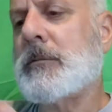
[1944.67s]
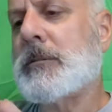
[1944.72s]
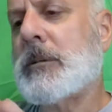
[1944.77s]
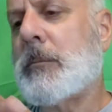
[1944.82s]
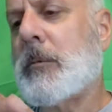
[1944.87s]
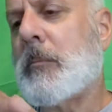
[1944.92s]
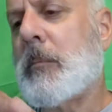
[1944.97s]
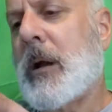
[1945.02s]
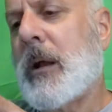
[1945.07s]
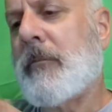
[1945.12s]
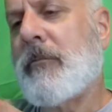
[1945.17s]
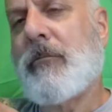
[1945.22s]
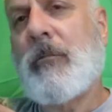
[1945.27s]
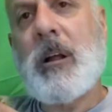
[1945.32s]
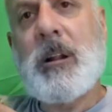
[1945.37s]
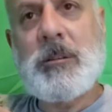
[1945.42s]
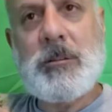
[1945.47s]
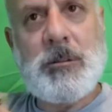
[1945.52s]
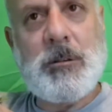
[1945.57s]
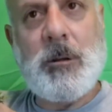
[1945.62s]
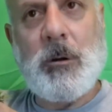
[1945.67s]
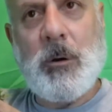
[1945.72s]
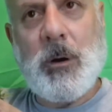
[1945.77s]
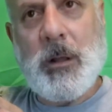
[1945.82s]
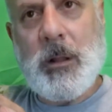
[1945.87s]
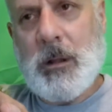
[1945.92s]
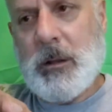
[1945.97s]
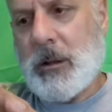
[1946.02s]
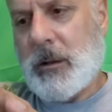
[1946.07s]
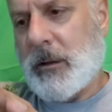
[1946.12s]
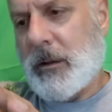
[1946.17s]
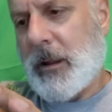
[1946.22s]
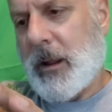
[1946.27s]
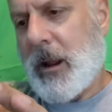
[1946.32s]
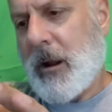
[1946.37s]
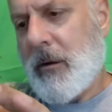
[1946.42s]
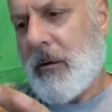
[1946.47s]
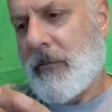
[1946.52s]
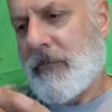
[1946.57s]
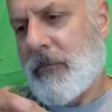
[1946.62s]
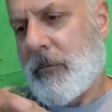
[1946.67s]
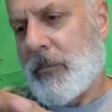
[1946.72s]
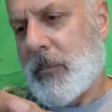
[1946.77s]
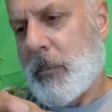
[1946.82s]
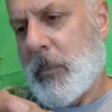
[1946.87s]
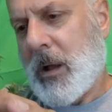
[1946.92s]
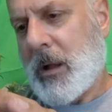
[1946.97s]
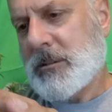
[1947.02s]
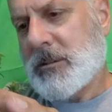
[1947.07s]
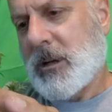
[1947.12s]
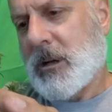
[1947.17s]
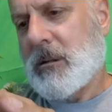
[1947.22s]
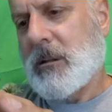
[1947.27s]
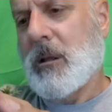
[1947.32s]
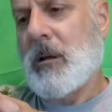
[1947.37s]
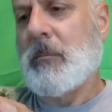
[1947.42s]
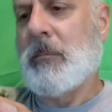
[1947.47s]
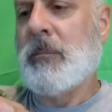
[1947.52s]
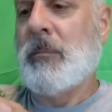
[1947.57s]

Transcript: some of my friends do it in the air from the Bonsai Club.